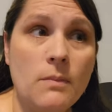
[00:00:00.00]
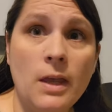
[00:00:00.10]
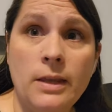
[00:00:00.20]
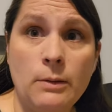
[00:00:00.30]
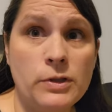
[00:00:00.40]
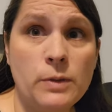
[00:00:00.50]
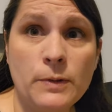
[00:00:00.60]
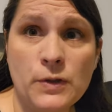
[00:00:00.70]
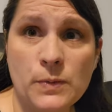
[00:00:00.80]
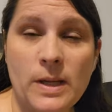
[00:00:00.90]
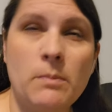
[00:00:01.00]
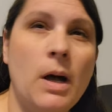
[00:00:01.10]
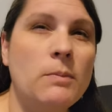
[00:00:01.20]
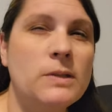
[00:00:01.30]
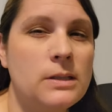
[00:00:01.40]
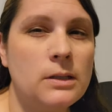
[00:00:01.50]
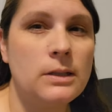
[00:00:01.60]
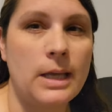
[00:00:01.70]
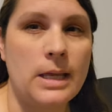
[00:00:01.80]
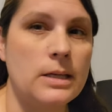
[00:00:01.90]
And they were super sweet. Mom was a little
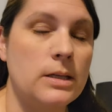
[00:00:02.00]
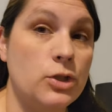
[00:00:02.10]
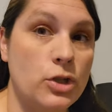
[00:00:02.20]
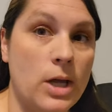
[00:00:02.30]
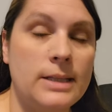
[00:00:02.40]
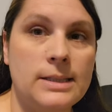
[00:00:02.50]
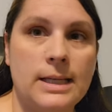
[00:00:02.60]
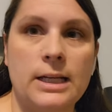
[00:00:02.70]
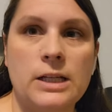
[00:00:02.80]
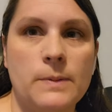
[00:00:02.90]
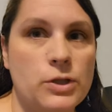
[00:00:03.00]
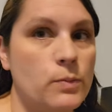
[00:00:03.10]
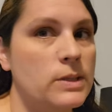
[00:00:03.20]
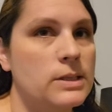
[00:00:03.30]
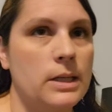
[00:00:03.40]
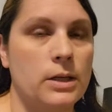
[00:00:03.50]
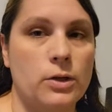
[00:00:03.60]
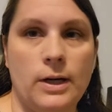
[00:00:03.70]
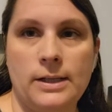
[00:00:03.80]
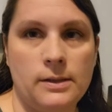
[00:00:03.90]
like shy and skittish, but she wasn't like
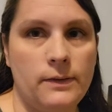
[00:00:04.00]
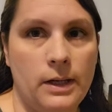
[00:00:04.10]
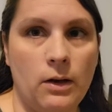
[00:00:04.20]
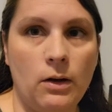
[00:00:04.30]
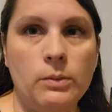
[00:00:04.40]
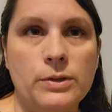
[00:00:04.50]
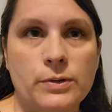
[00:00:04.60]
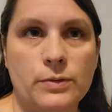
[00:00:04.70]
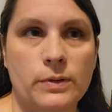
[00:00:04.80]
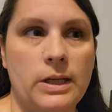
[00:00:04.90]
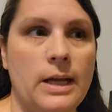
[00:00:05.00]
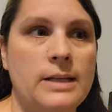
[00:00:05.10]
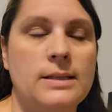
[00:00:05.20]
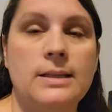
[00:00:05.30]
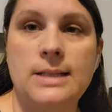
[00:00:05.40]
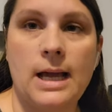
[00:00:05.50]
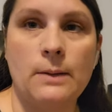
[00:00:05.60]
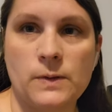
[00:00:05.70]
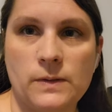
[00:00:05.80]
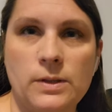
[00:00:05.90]
aggressive at all, which was really nice. And then dad
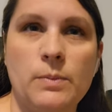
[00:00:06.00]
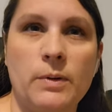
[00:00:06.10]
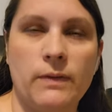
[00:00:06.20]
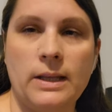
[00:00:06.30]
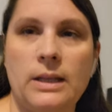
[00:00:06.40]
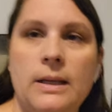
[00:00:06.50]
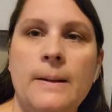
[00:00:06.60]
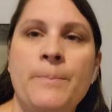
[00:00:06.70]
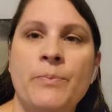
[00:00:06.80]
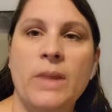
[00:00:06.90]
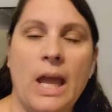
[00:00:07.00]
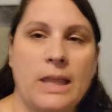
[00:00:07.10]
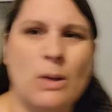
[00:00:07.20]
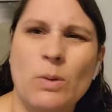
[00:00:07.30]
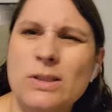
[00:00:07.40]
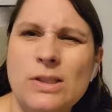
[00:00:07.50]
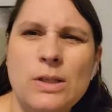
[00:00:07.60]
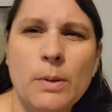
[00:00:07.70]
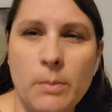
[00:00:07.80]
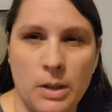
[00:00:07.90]
was super friendly and they weren't
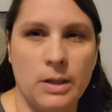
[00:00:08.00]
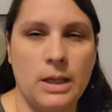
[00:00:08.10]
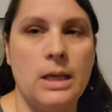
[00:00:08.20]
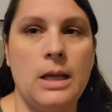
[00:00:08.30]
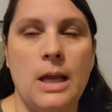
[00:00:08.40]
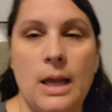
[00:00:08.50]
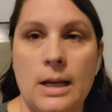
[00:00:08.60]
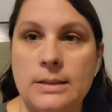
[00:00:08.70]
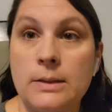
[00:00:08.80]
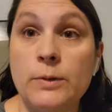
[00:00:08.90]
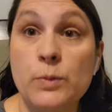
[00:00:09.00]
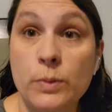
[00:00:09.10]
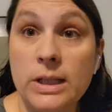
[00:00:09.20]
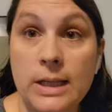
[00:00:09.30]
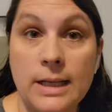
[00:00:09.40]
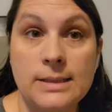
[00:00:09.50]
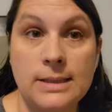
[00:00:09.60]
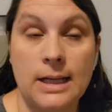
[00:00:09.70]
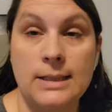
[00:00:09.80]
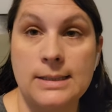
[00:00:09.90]
super barky. And it was really nice
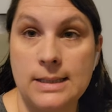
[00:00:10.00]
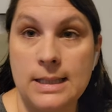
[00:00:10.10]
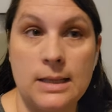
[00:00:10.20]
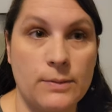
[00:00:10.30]
to kind of see.